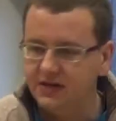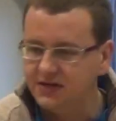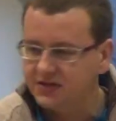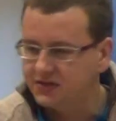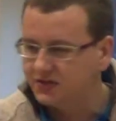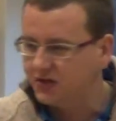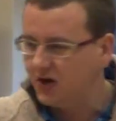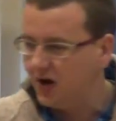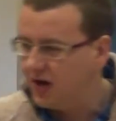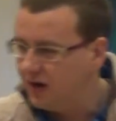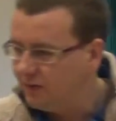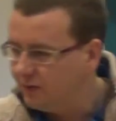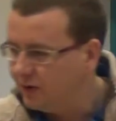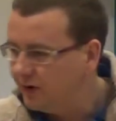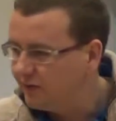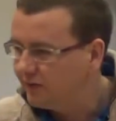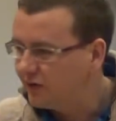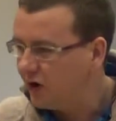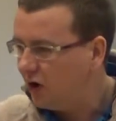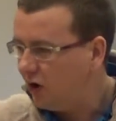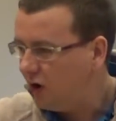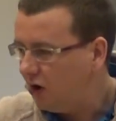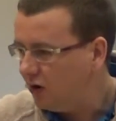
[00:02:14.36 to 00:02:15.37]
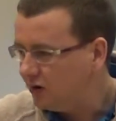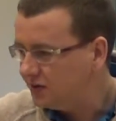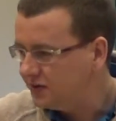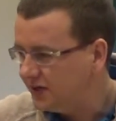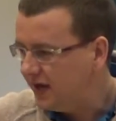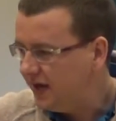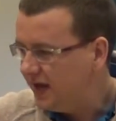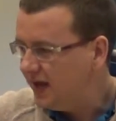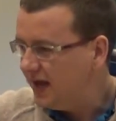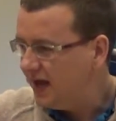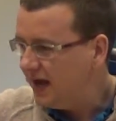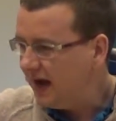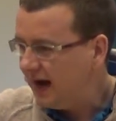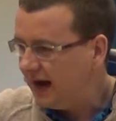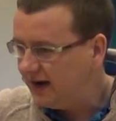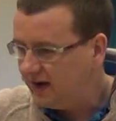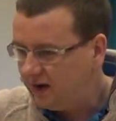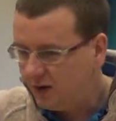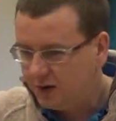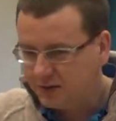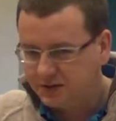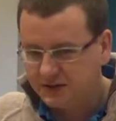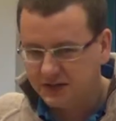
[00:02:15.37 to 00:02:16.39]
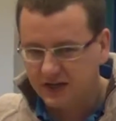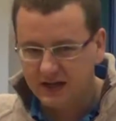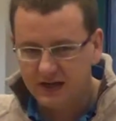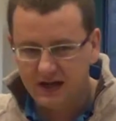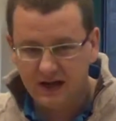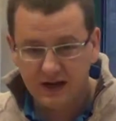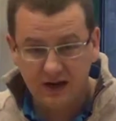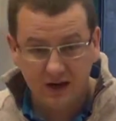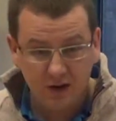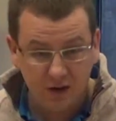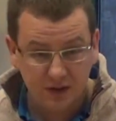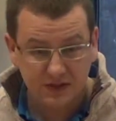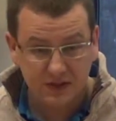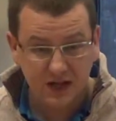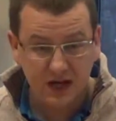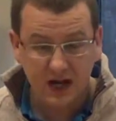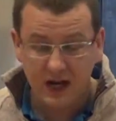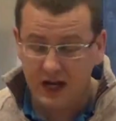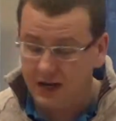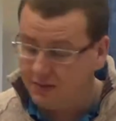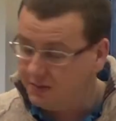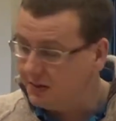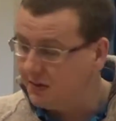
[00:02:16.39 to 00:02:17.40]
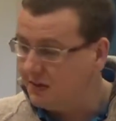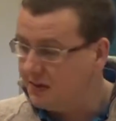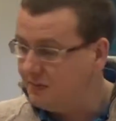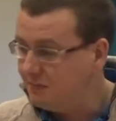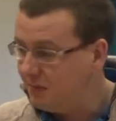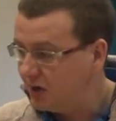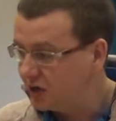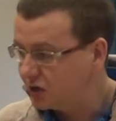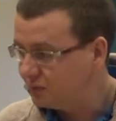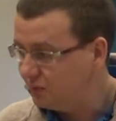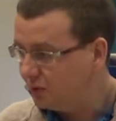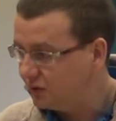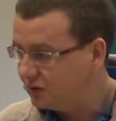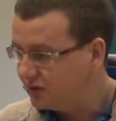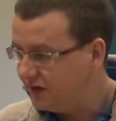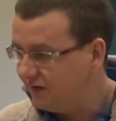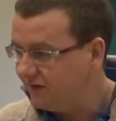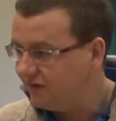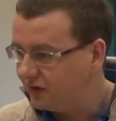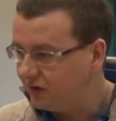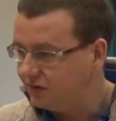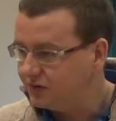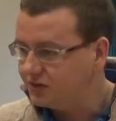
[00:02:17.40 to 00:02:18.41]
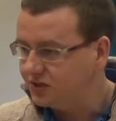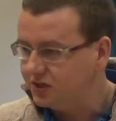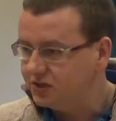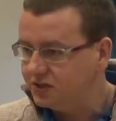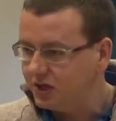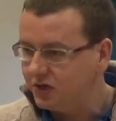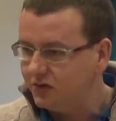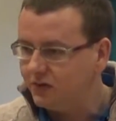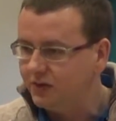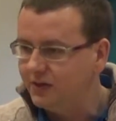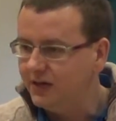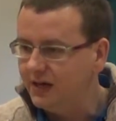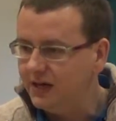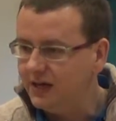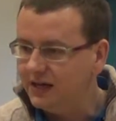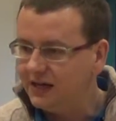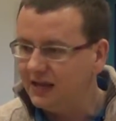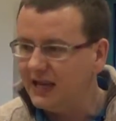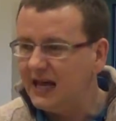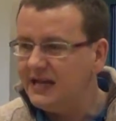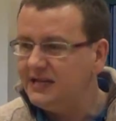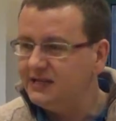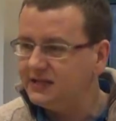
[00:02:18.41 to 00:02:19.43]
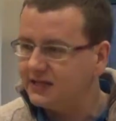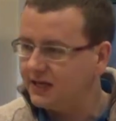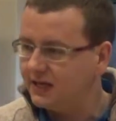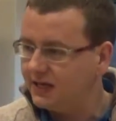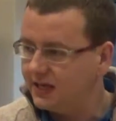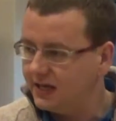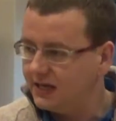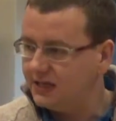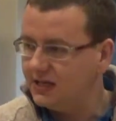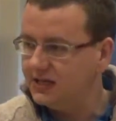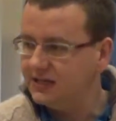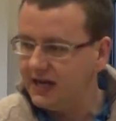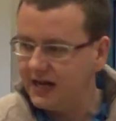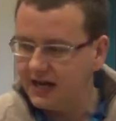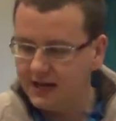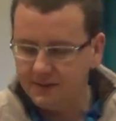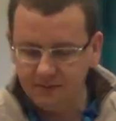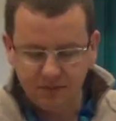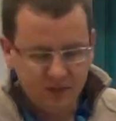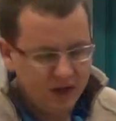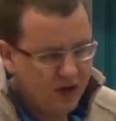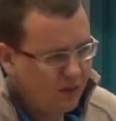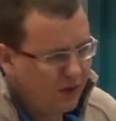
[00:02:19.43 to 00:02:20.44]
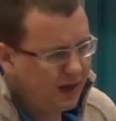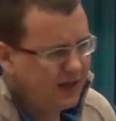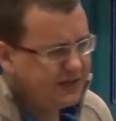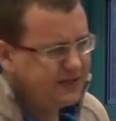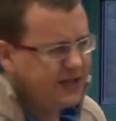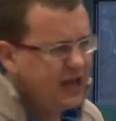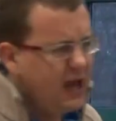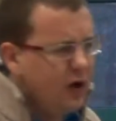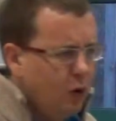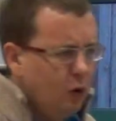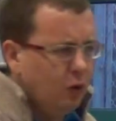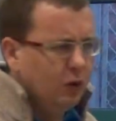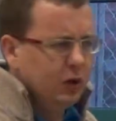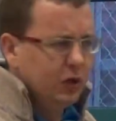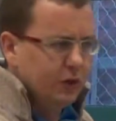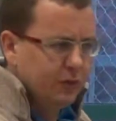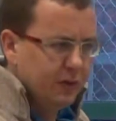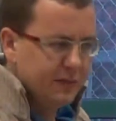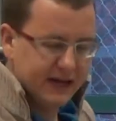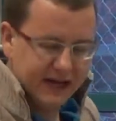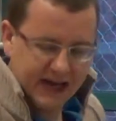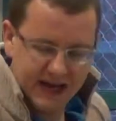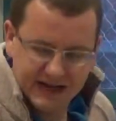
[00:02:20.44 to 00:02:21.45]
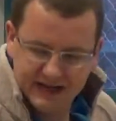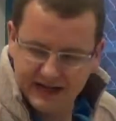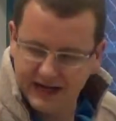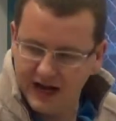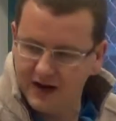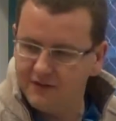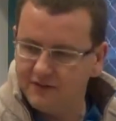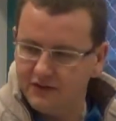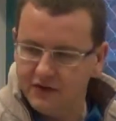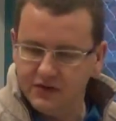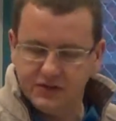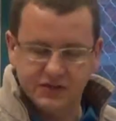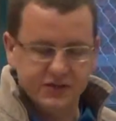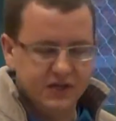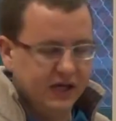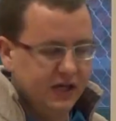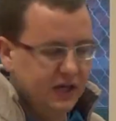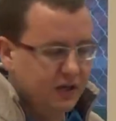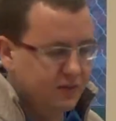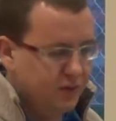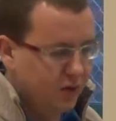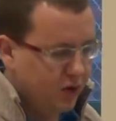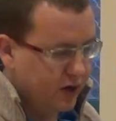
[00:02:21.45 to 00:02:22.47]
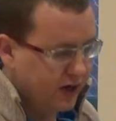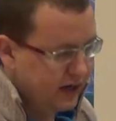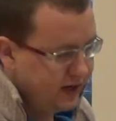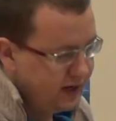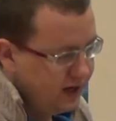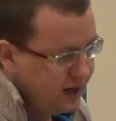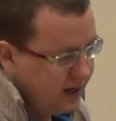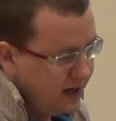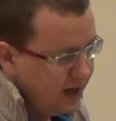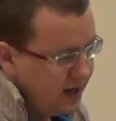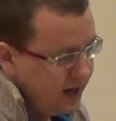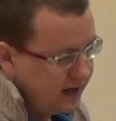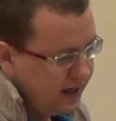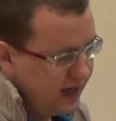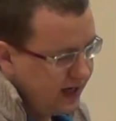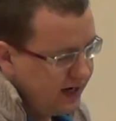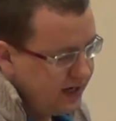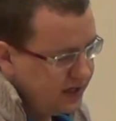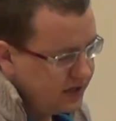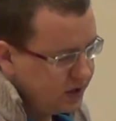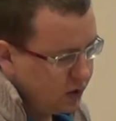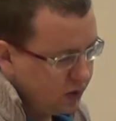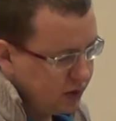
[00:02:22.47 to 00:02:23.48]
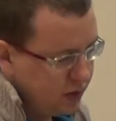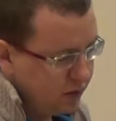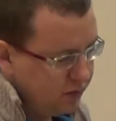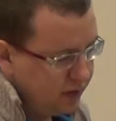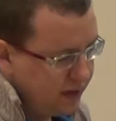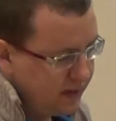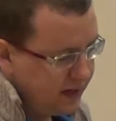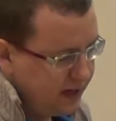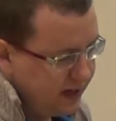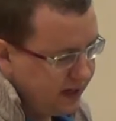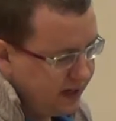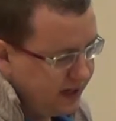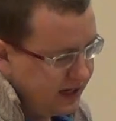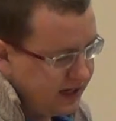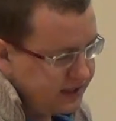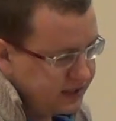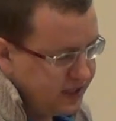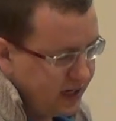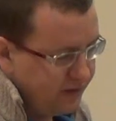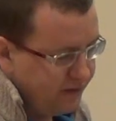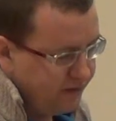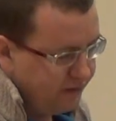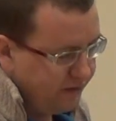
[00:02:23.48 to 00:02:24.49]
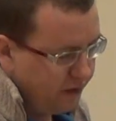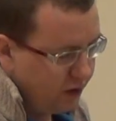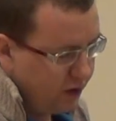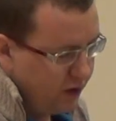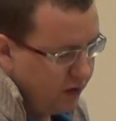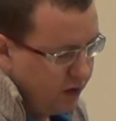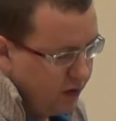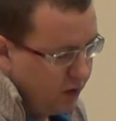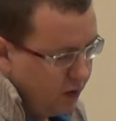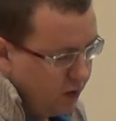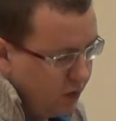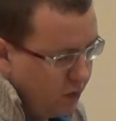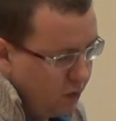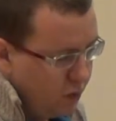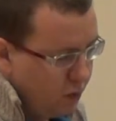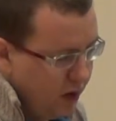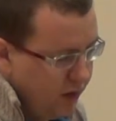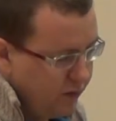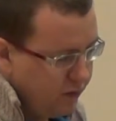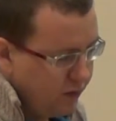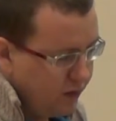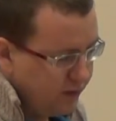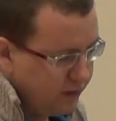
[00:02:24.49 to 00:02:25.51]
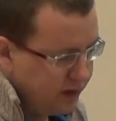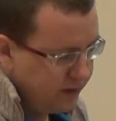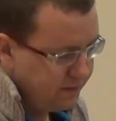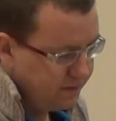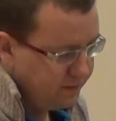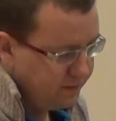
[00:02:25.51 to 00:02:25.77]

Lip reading: the sky, it would have got hotter and hotter and hotter, and it would have been much more difficult to do later in the day. Well, I say all the women headed out first thing in the morning. That is all the women except for one woman.